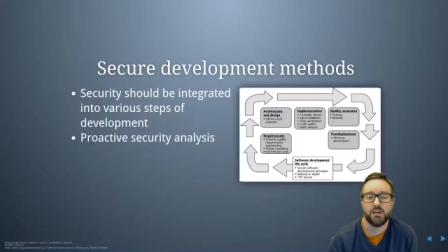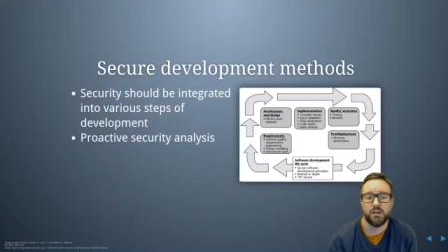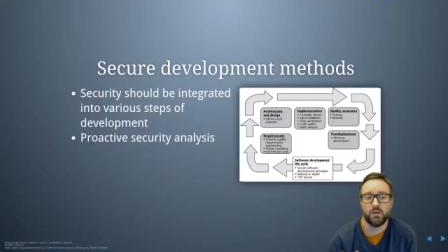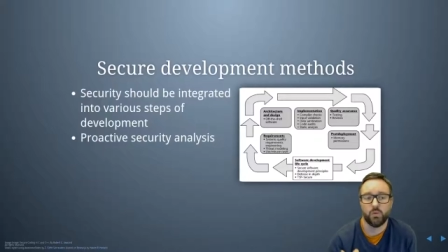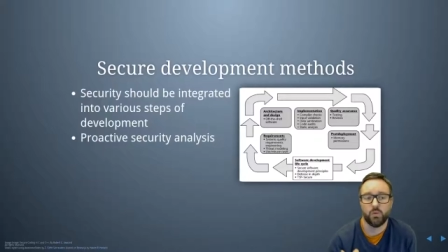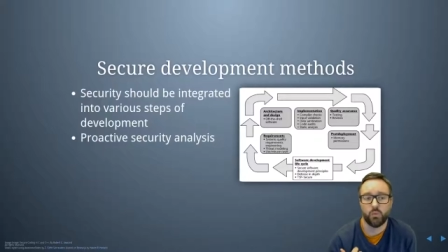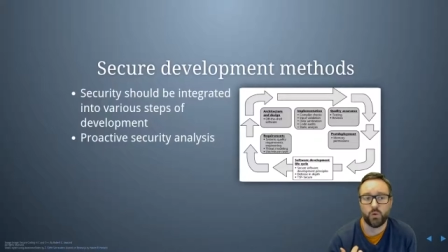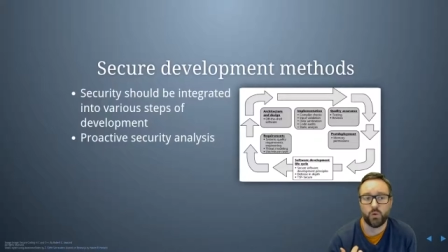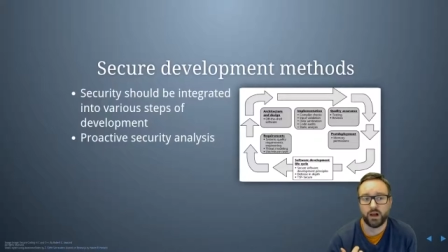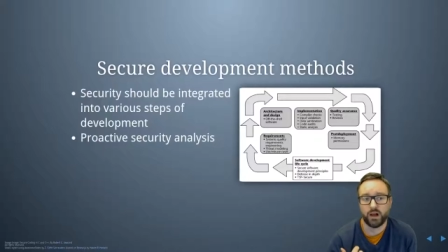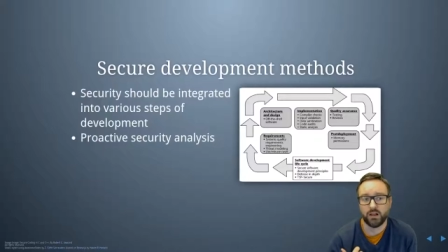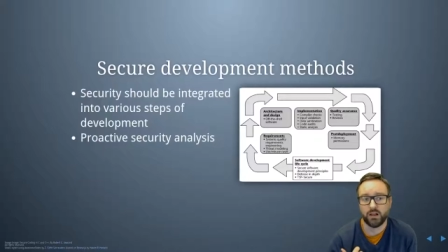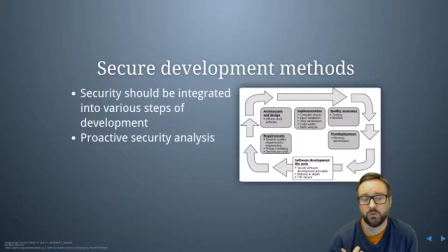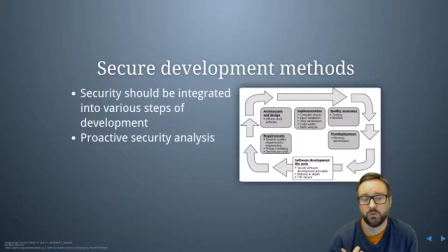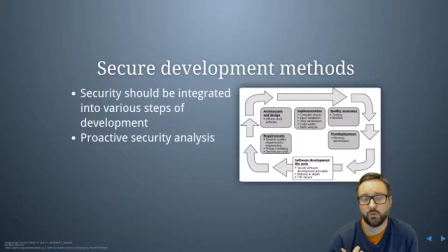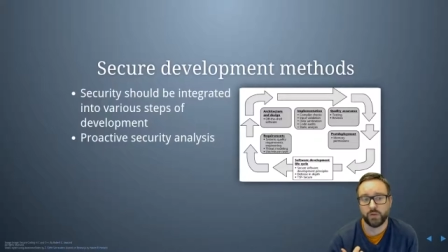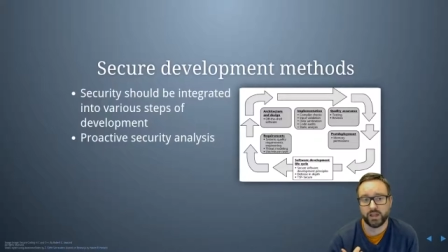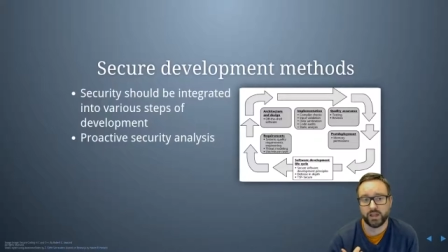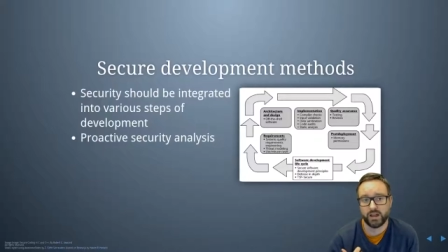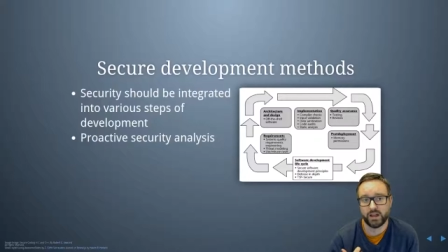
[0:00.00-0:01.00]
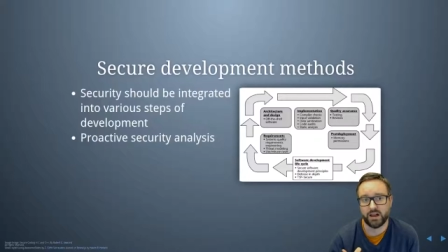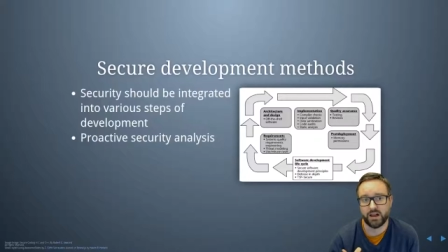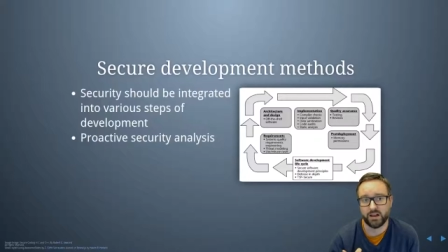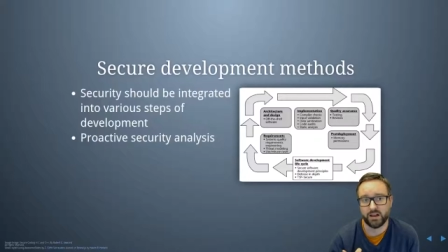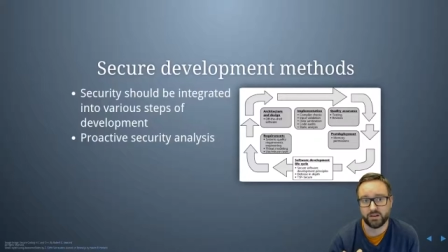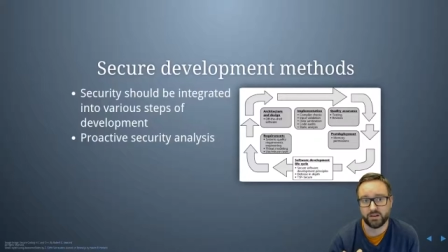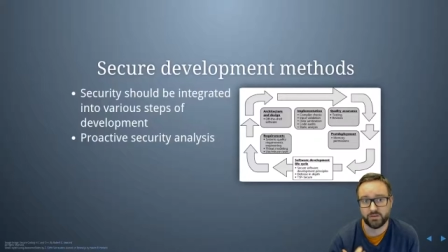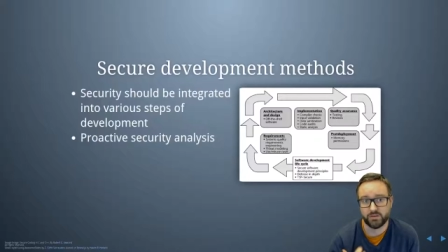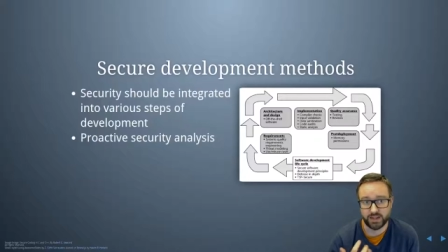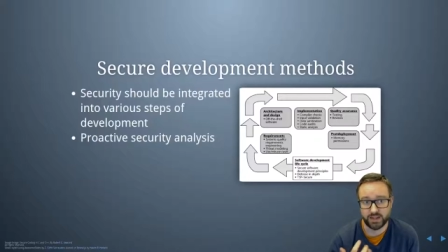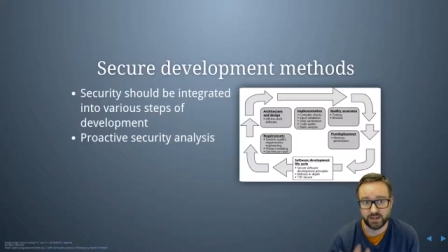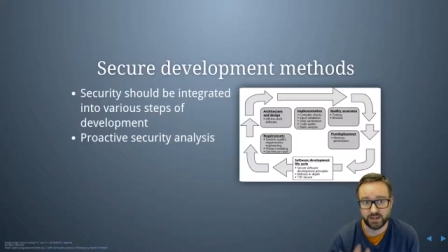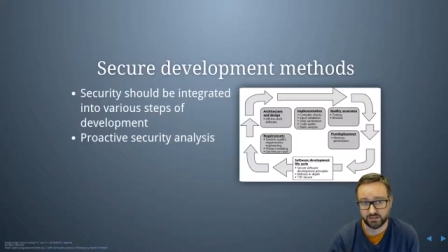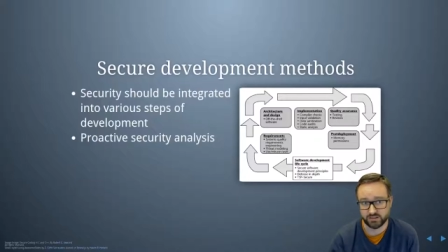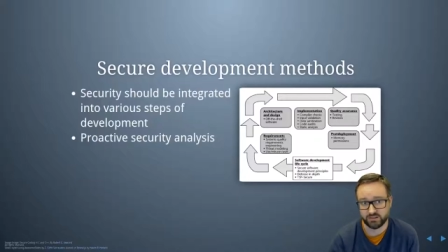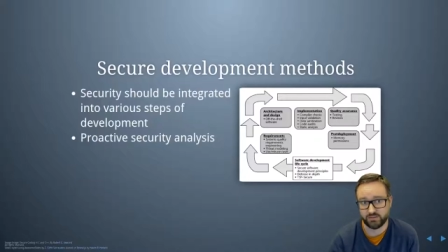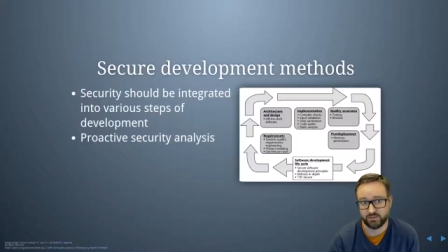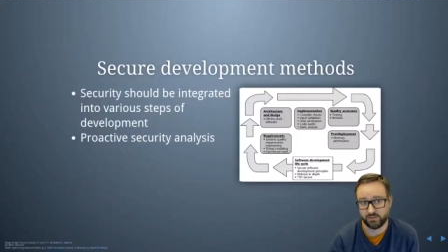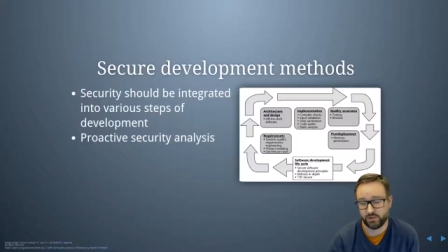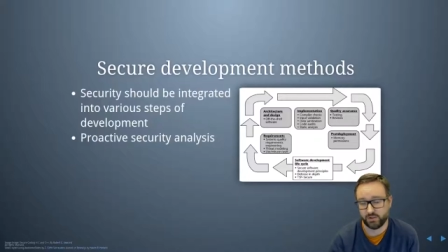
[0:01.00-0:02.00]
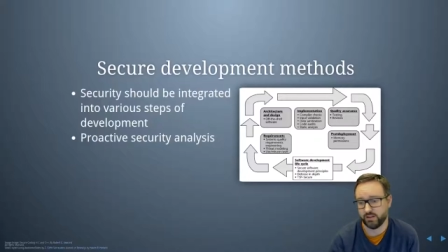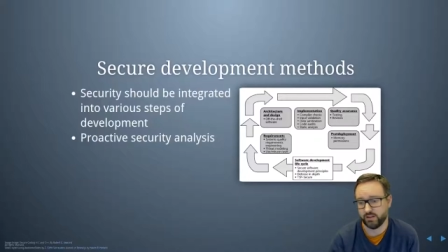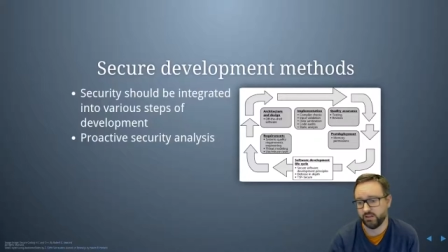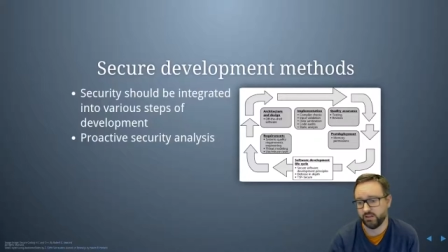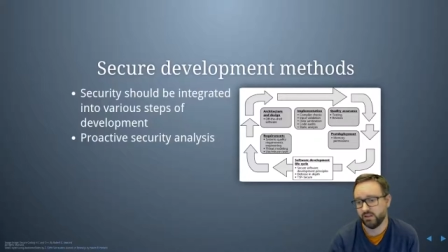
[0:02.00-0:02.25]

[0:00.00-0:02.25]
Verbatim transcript: while we are creating software,